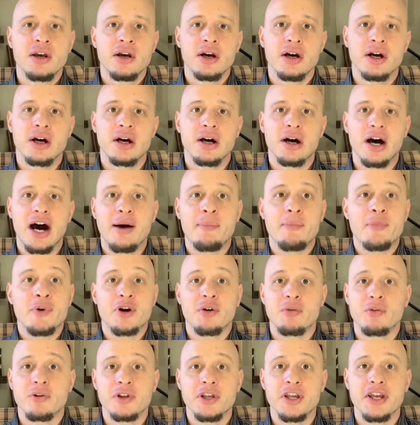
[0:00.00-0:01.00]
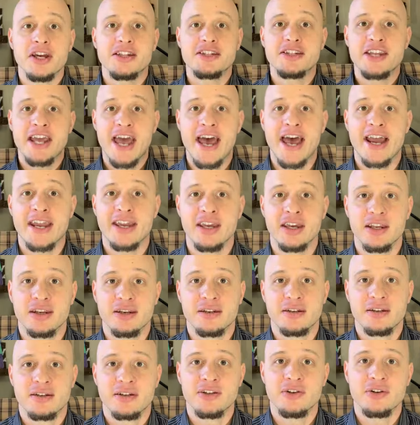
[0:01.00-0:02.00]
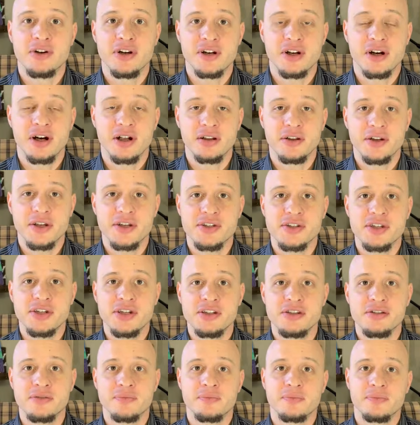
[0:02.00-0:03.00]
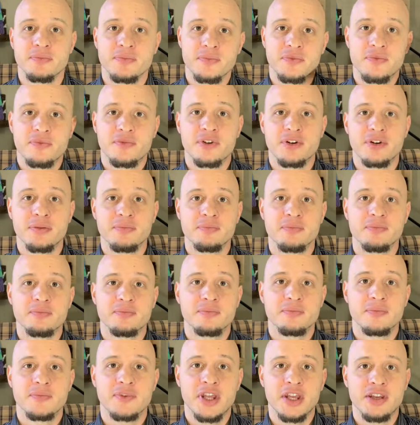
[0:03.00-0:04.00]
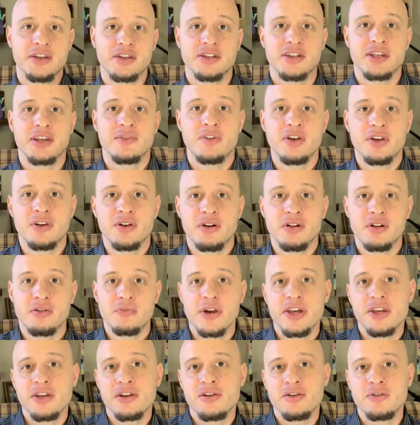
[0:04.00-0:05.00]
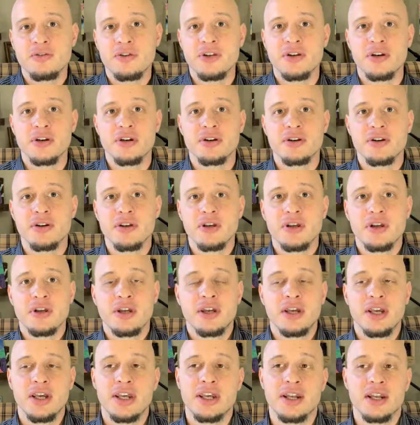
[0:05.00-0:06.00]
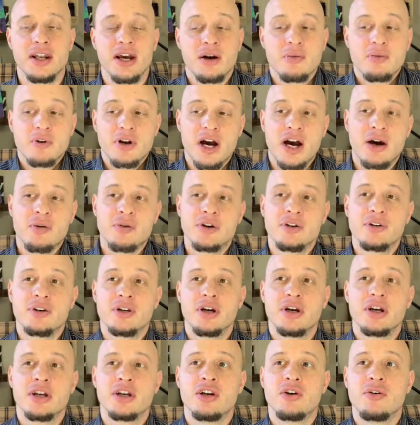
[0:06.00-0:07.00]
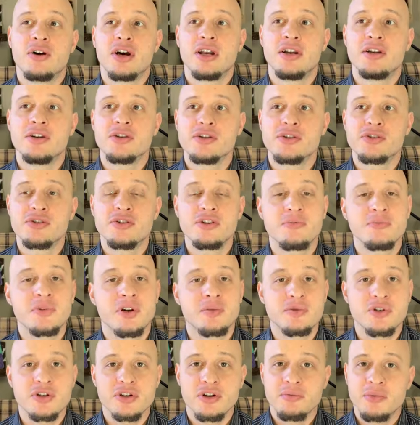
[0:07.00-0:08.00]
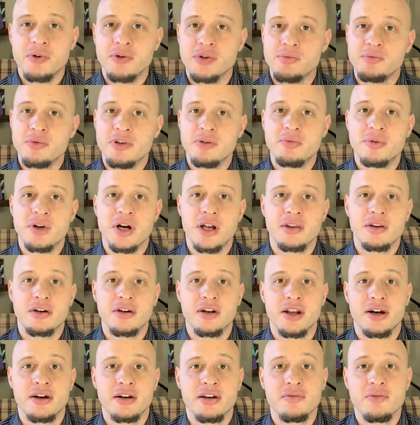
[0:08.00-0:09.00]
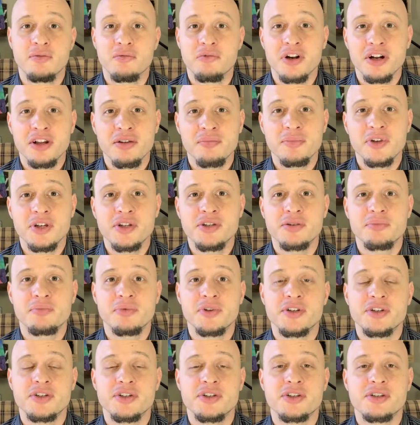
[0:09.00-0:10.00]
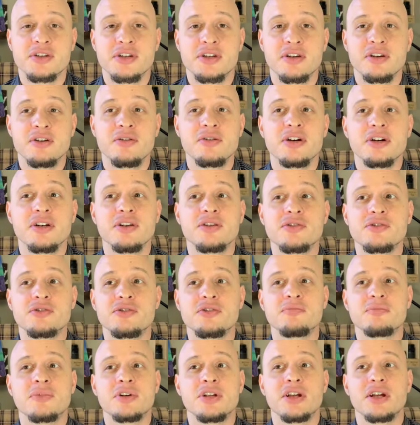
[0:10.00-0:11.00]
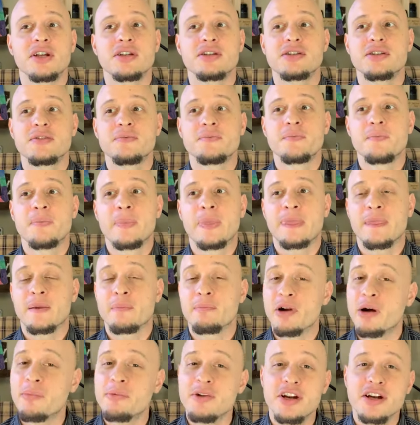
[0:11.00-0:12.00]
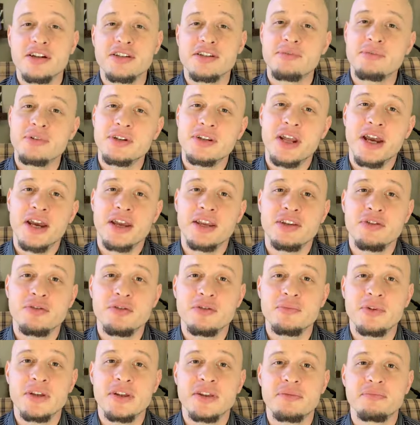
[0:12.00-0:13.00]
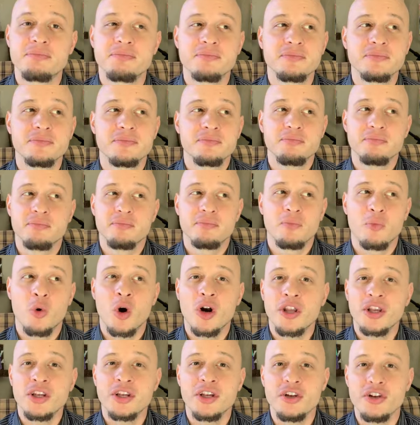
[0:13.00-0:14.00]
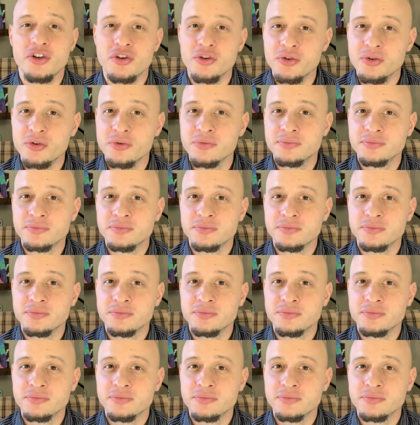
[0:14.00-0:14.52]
I'm gonna really attack it during the holiday season from Thanksgiving all the way to New Year. And I would go ahead and assume, and I'm sure most people out there that are even running pizza places can go ahead and assume that that's probably not something that you will be wanting to do.